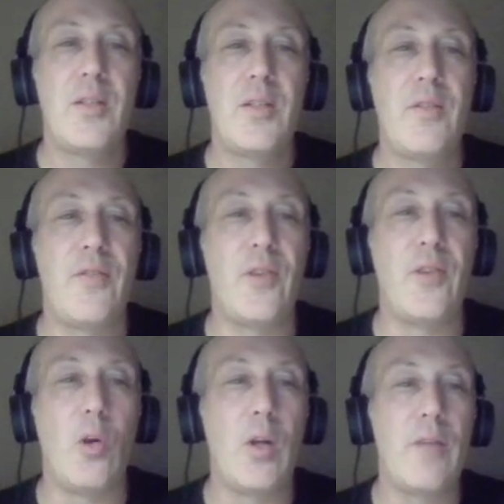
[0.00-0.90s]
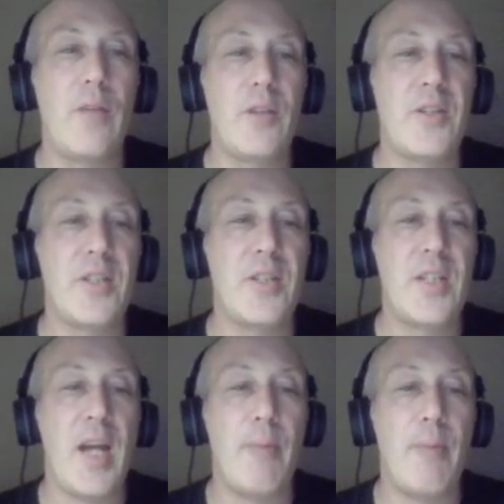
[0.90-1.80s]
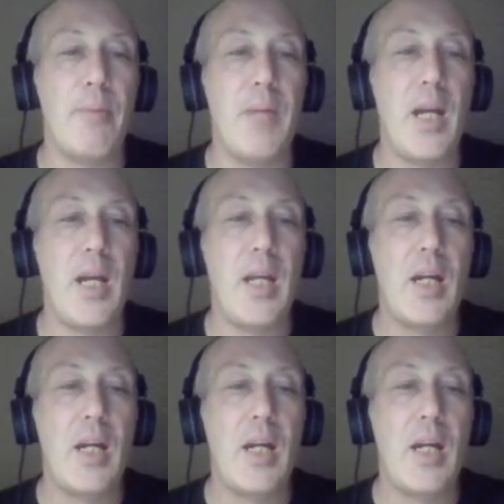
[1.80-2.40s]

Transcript: Florida versus Tampa Bay.